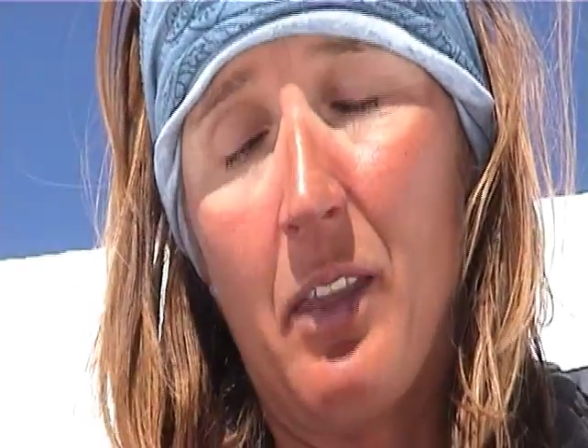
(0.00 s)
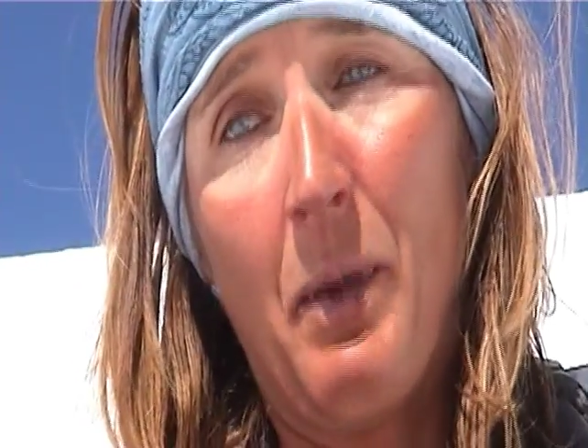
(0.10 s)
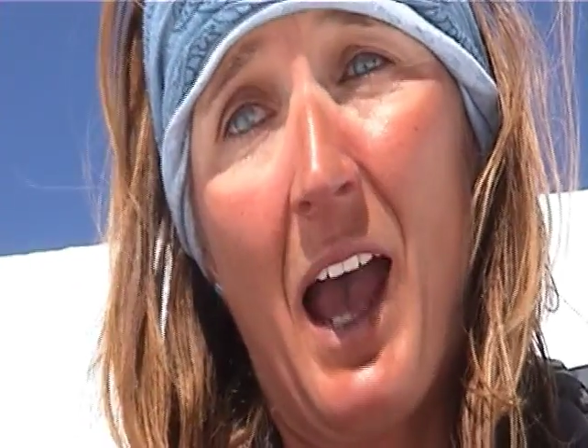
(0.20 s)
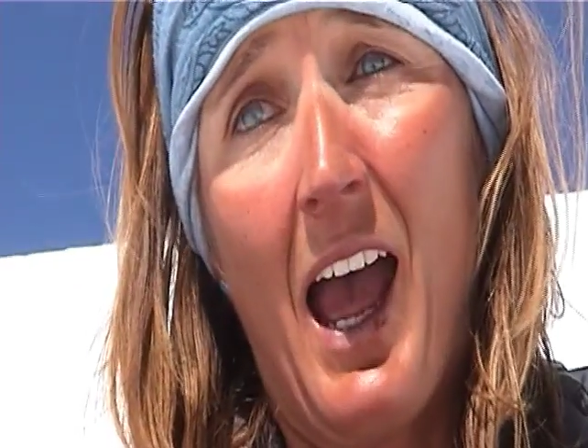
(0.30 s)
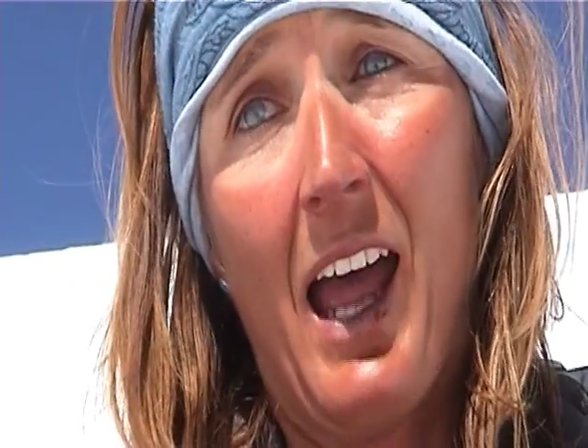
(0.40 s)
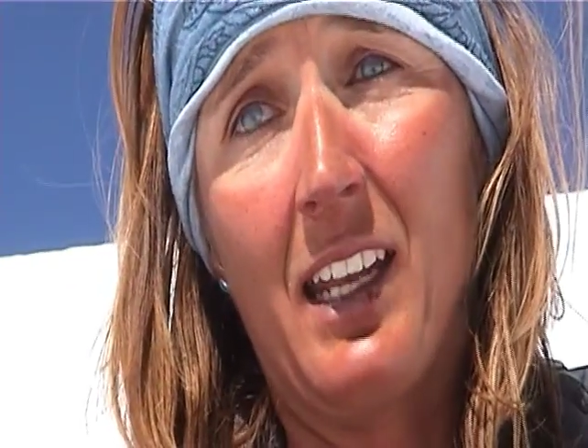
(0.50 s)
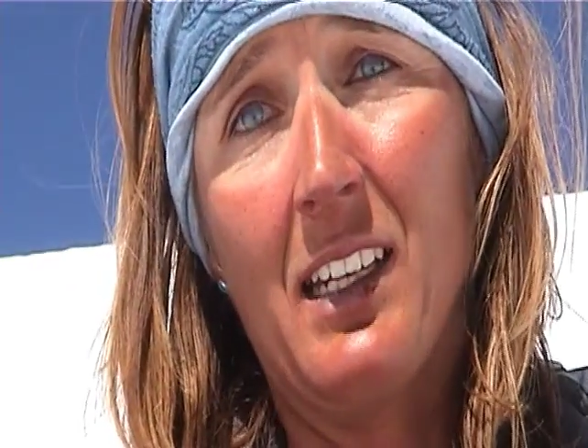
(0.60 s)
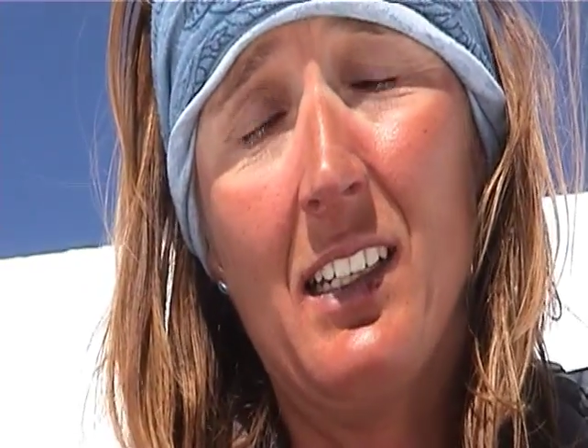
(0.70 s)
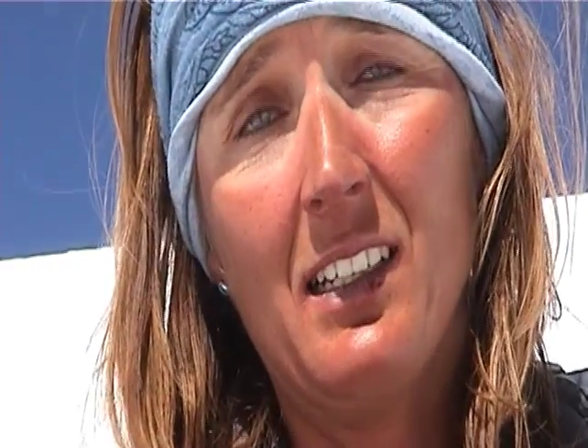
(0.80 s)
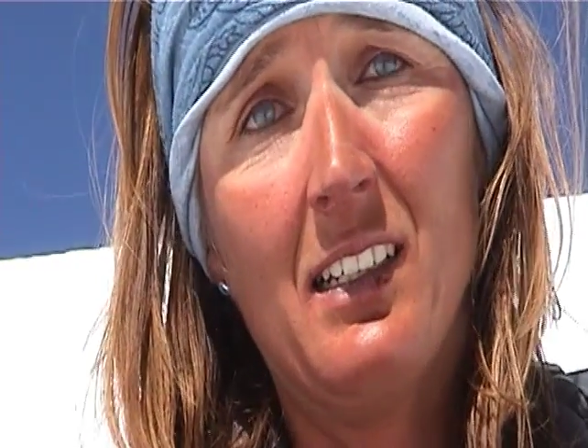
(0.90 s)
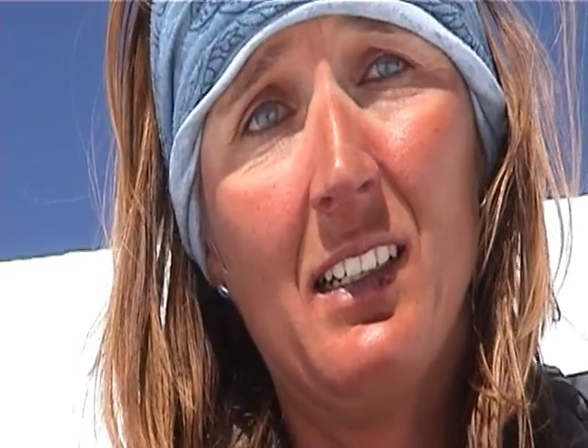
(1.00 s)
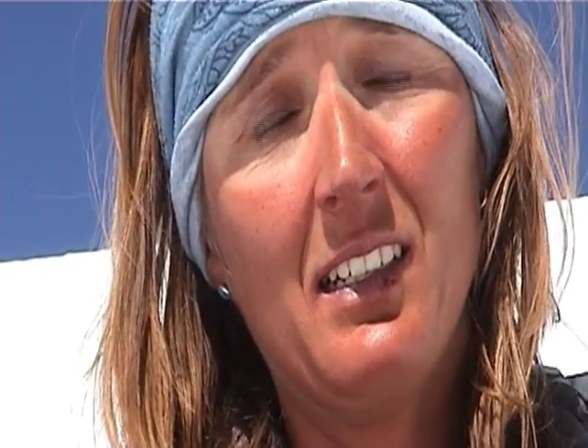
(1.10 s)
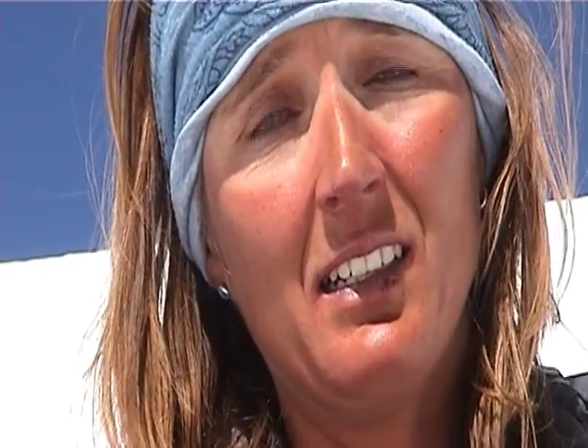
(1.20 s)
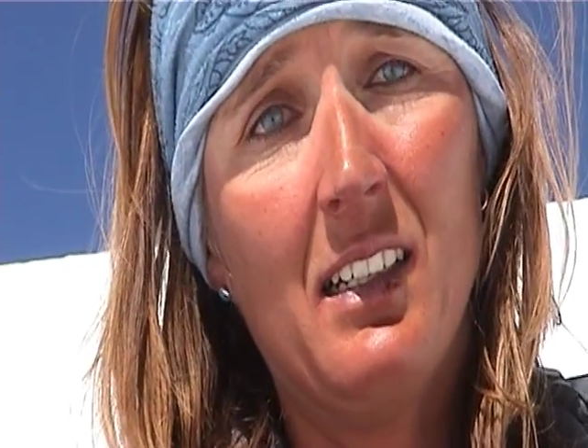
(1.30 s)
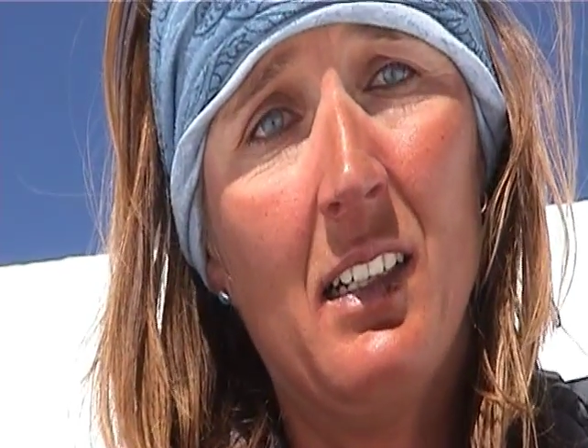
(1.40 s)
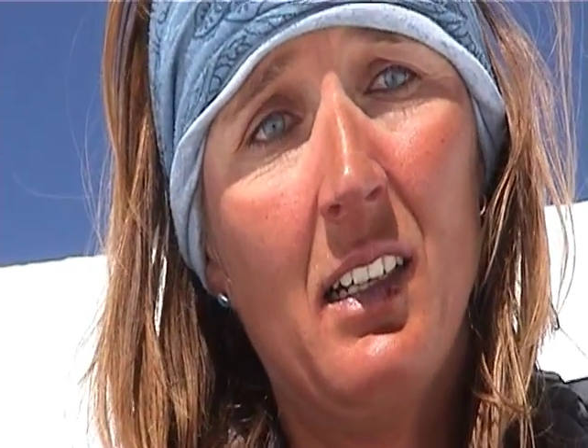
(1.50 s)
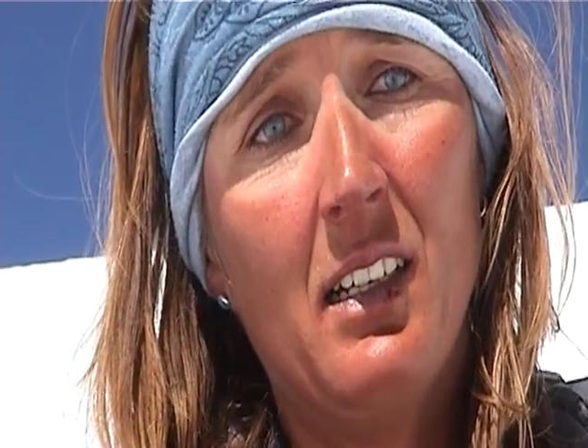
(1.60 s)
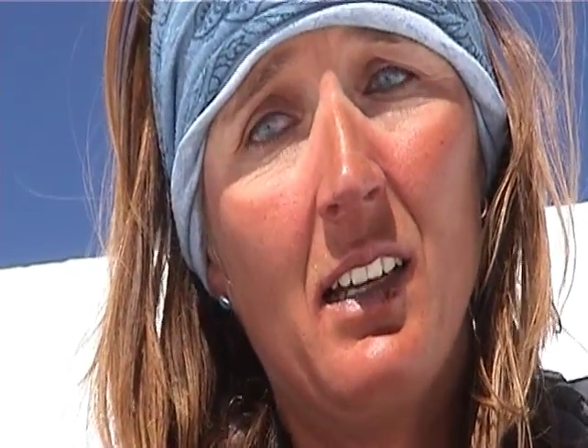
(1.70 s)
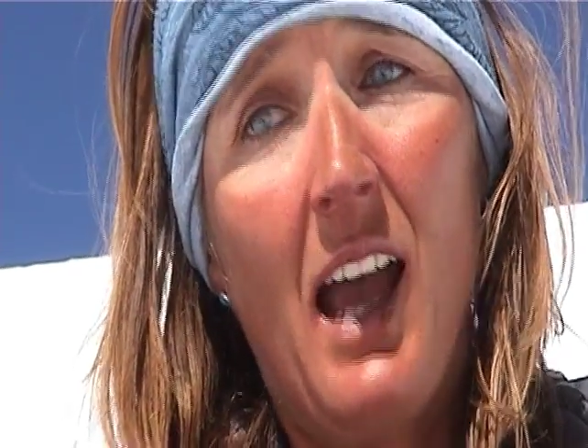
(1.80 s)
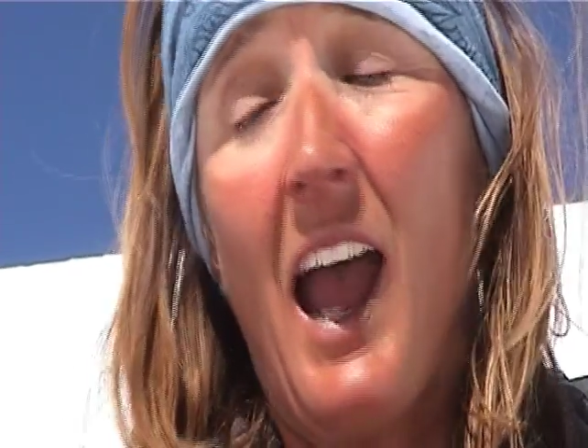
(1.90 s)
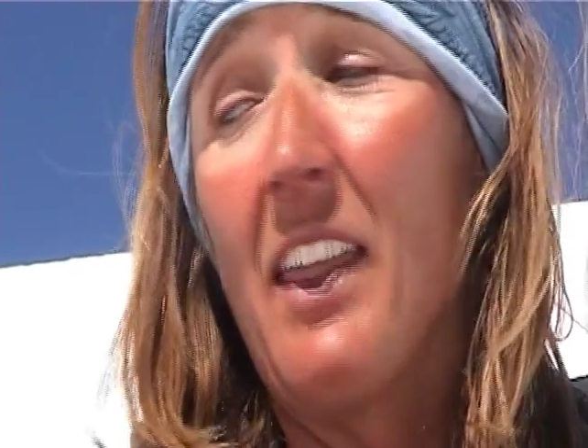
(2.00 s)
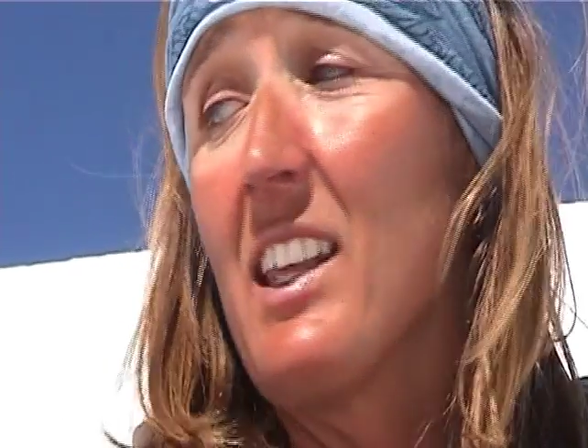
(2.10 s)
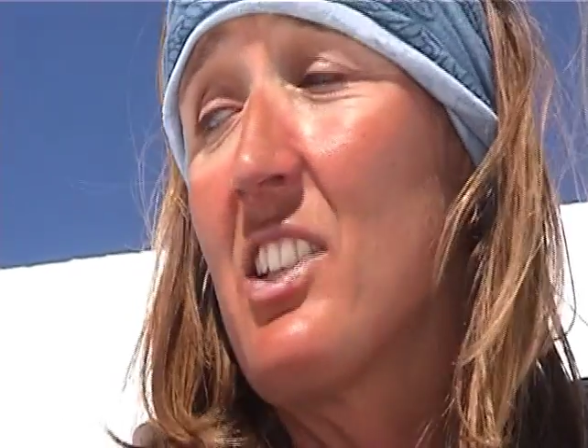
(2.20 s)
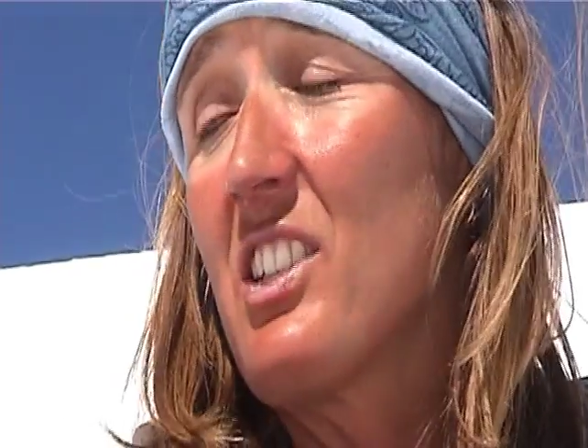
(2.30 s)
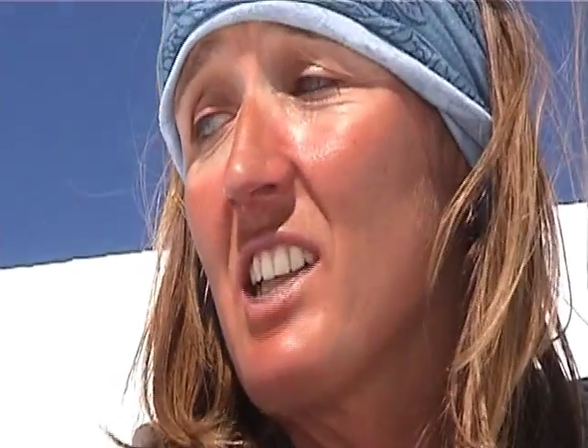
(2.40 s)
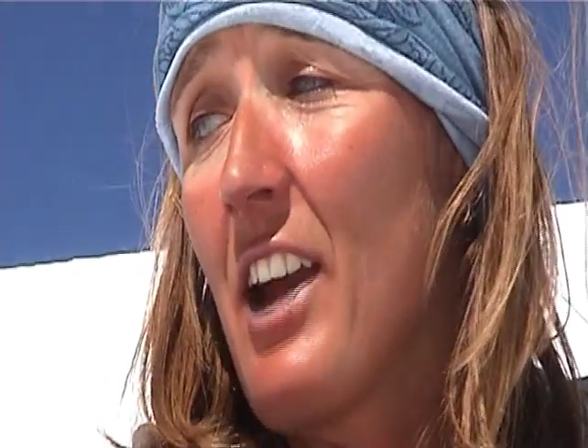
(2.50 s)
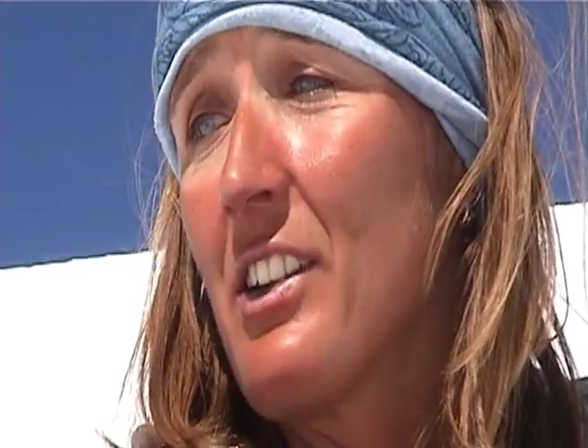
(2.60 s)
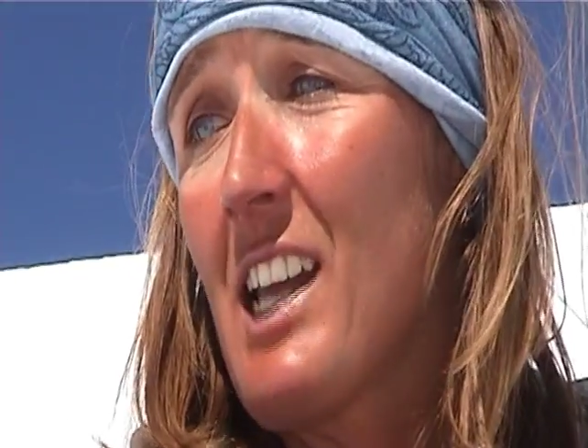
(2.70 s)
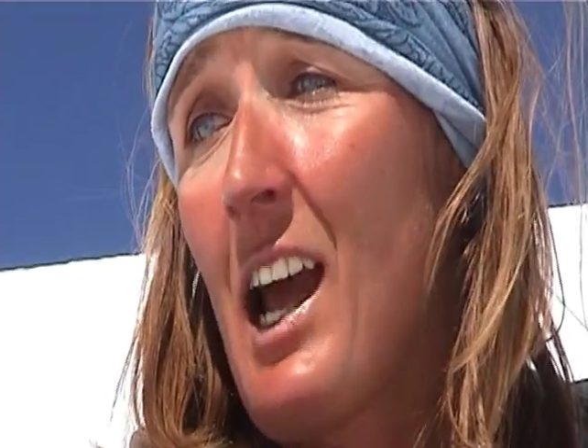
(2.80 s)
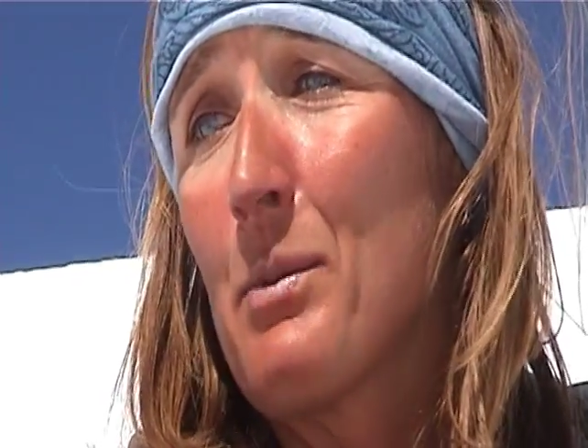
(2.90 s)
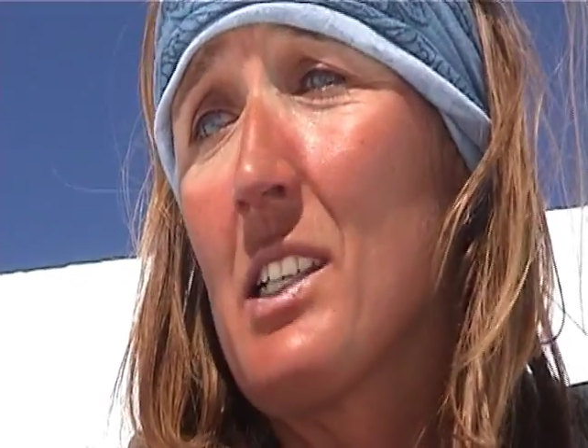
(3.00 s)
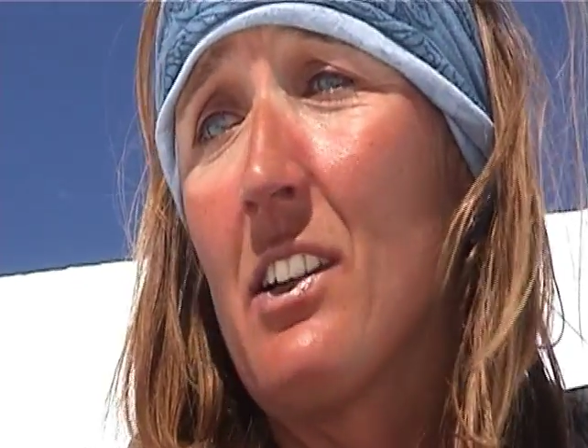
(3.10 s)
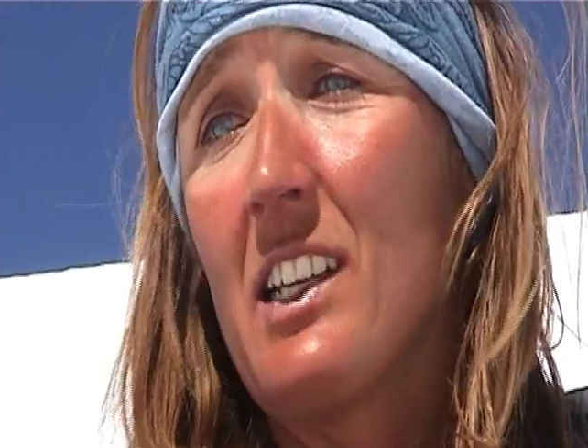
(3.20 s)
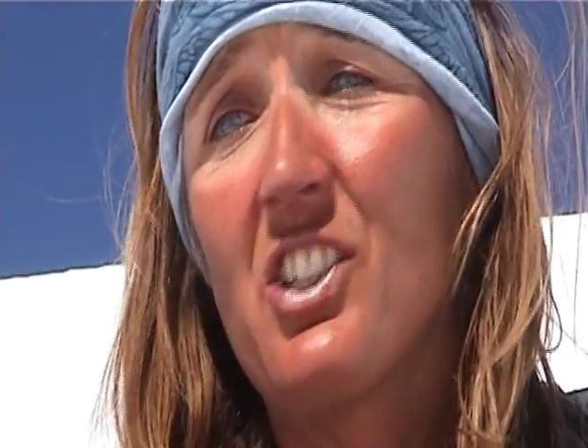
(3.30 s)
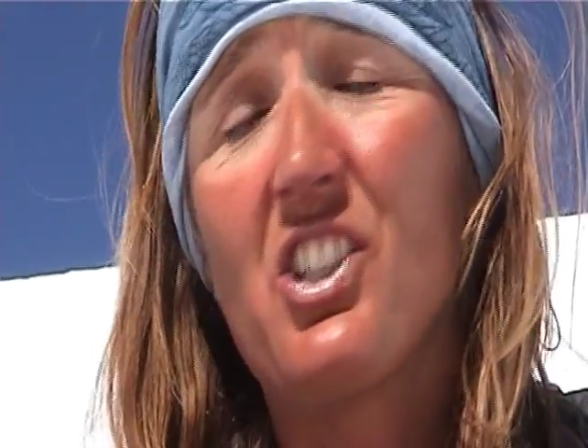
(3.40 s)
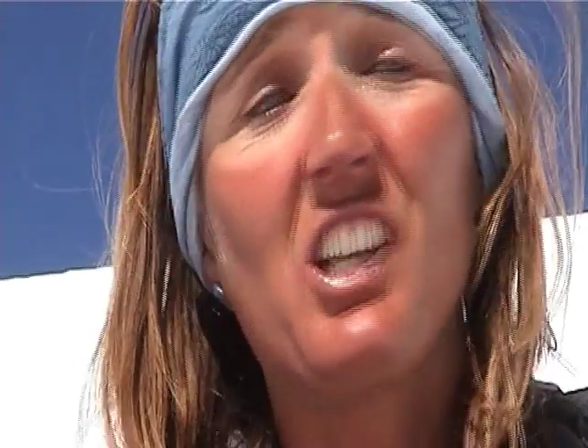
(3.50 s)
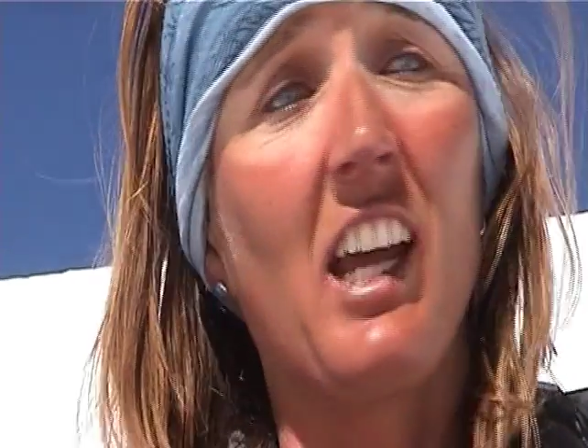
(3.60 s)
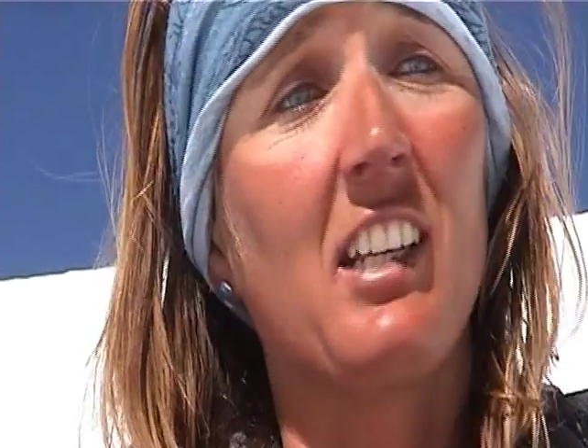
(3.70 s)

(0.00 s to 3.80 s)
the pan. And this snow's absolutely shit